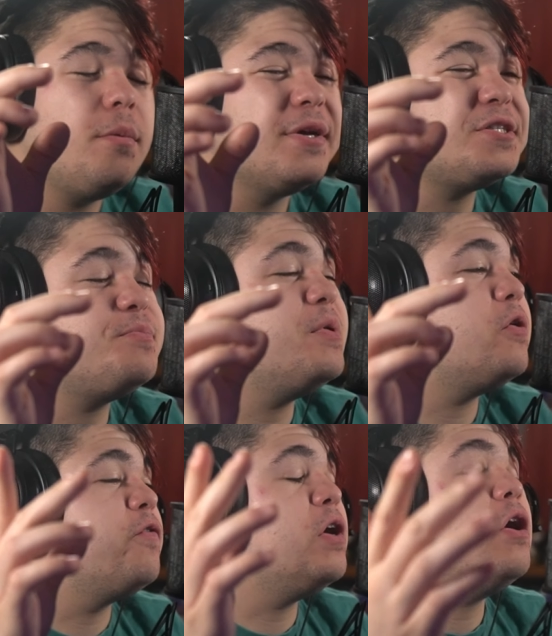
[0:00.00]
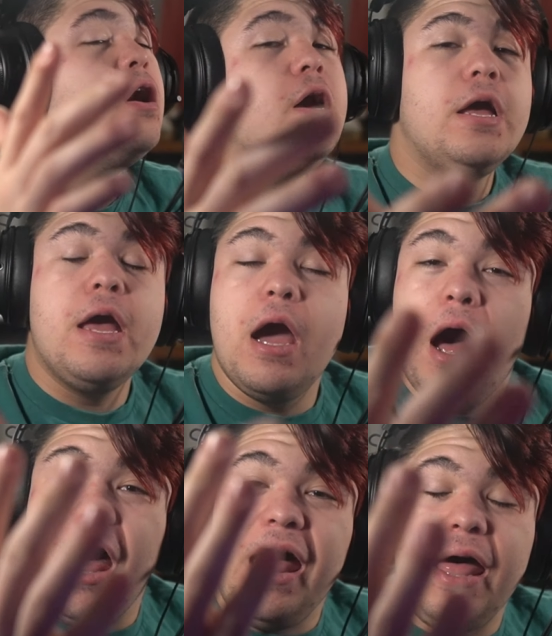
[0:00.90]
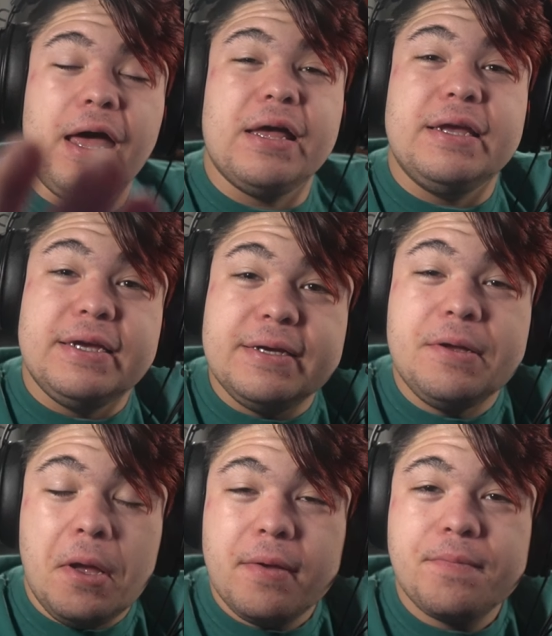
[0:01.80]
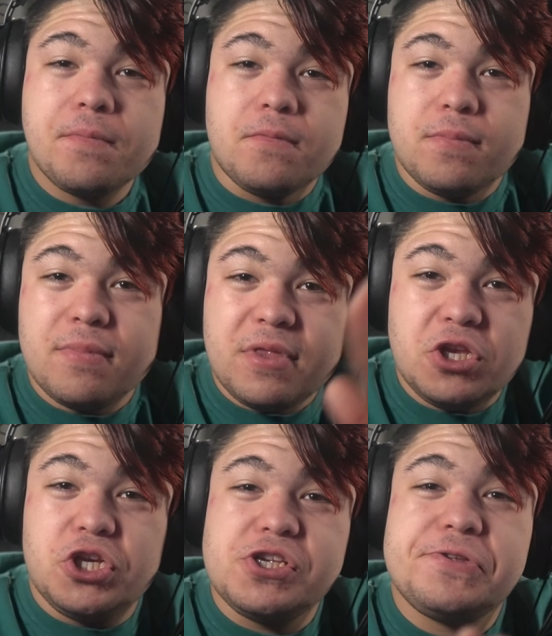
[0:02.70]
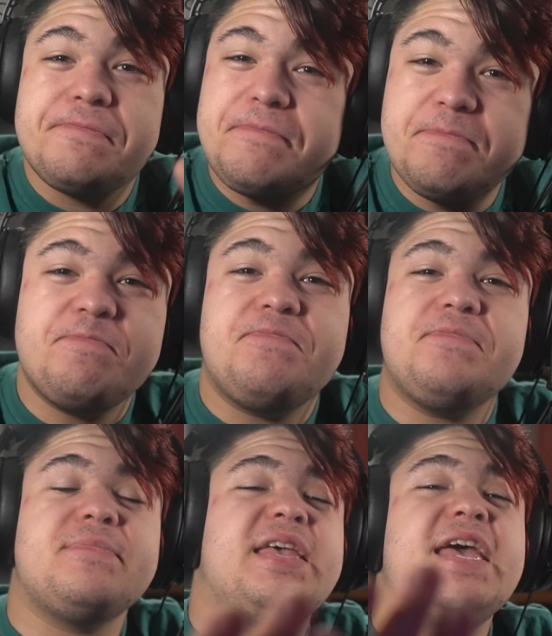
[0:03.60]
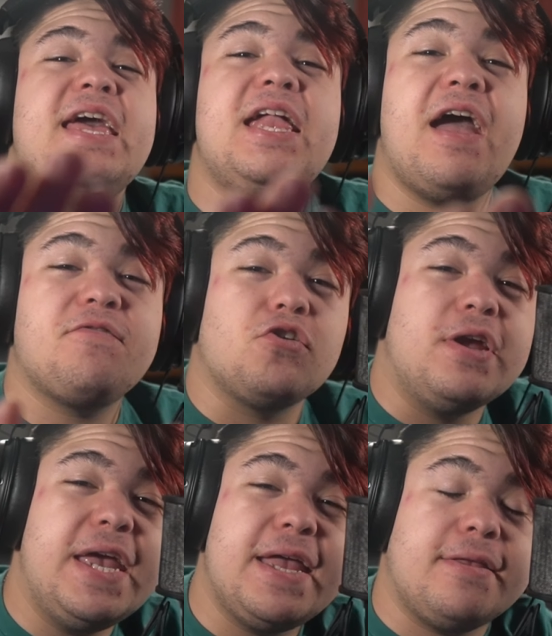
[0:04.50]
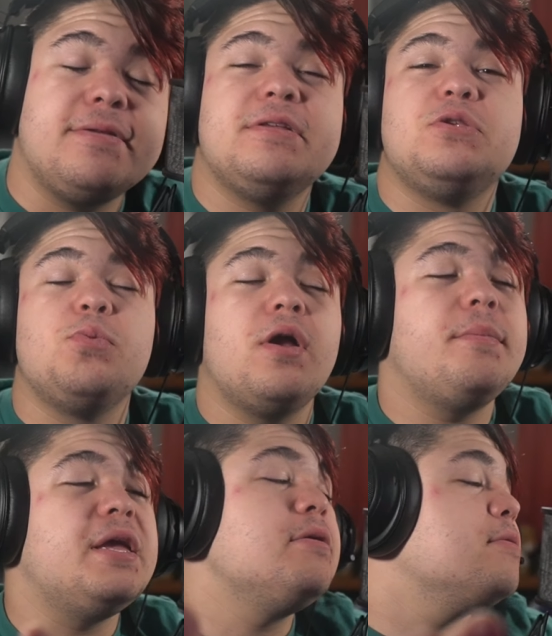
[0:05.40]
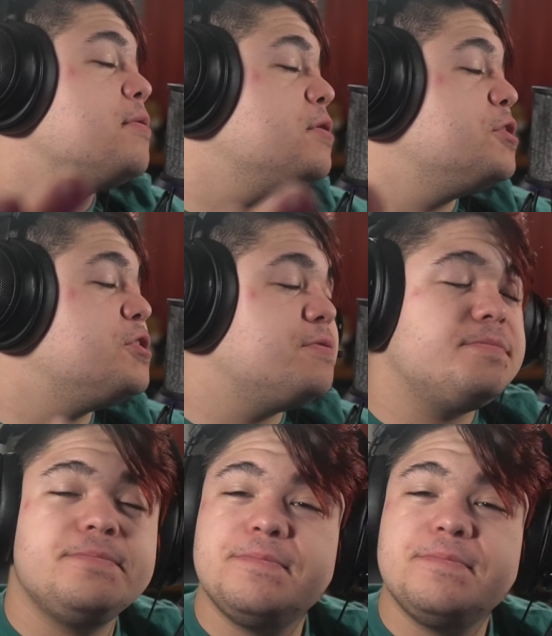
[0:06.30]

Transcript: on my spit over here. Uh, just hit after hit is what I mean. Just